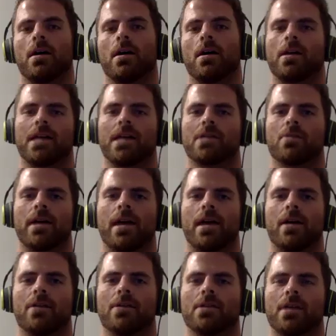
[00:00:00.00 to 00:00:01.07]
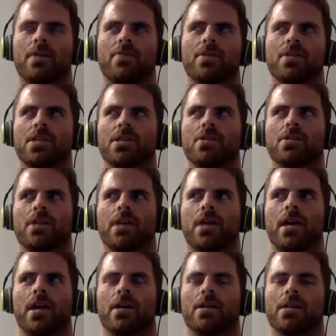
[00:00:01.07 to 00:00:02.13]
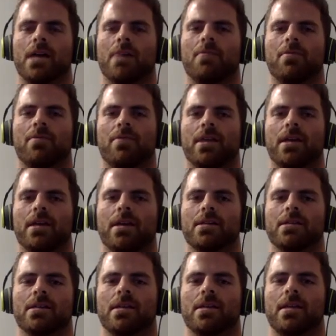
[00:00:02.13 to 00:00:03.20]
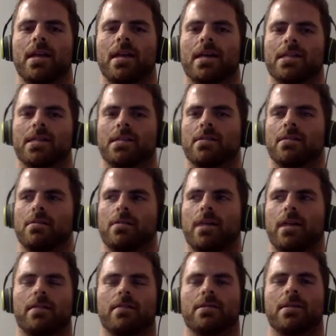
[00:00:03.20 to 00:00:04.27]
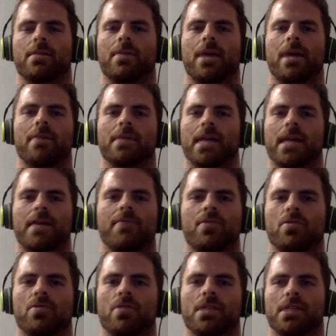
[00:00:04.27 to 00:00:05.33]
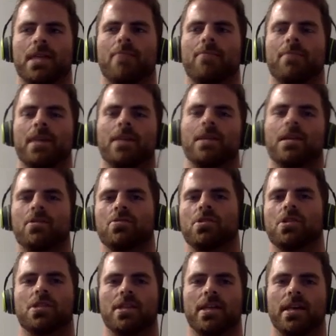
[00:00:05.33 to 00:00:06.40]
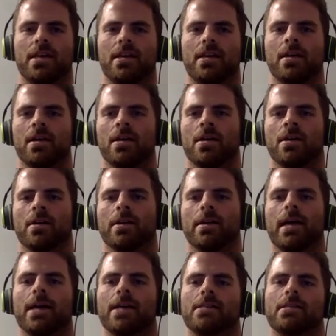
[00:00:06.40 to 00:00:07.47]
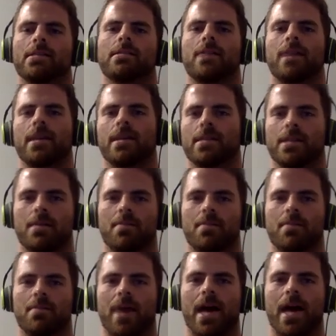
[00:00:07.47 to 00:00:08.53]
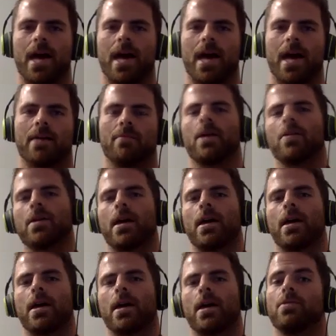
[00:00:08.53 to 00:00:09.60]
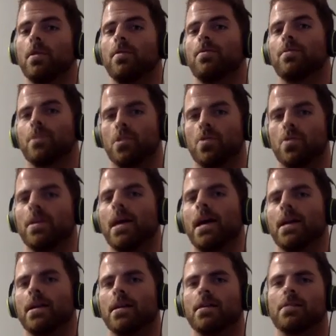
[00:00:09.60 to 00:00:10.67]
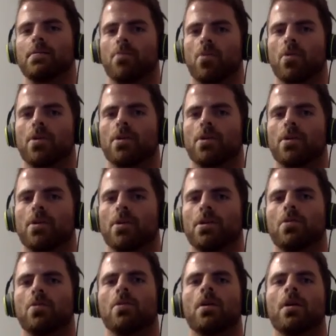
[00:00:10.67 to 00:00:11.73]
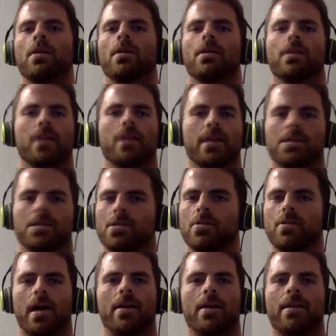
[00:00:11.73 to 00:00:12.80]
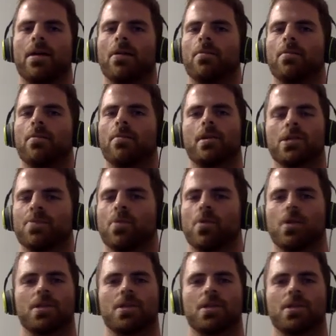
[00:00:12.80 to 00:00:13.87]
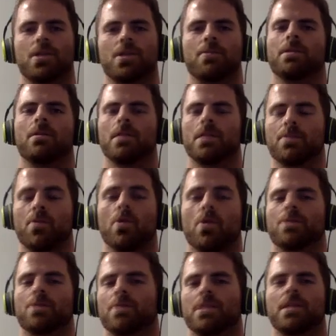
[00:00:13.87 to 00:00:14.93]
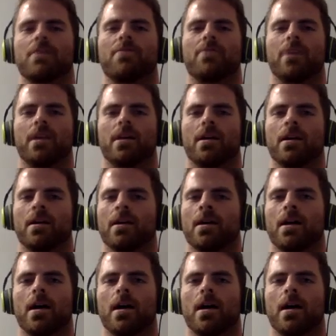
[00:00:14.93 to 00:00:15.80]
class workouts every single day on top of this, and then sometimes I give you the same thing that you just did. Let's take a step back and be like, okay, if doing that is important to you, then let's do that. That'll be your sports specific